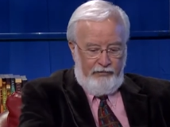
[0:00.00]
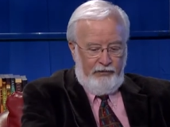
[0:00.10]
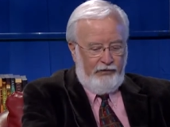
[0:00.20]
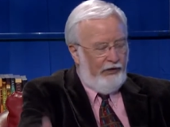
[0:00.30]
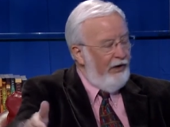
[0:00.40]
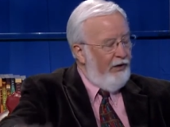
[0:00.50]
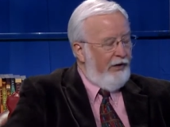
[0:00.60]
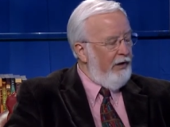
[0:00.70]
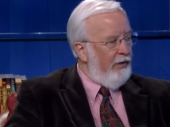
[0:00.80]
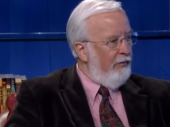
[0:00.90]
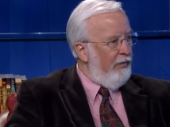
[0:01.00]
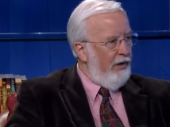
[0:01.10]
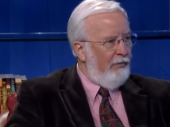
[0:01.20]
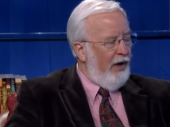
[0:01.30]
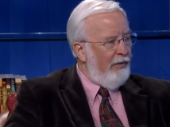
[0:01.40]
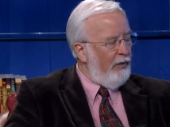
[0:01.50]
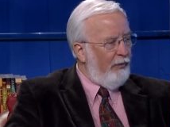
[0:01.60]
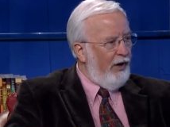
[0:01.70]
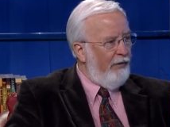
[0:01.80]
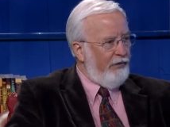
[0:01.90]
centered in, in Bible
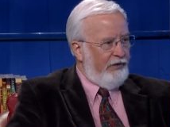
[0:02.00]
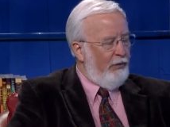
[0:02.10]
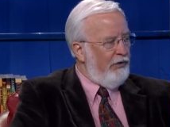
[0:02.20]
prophecy.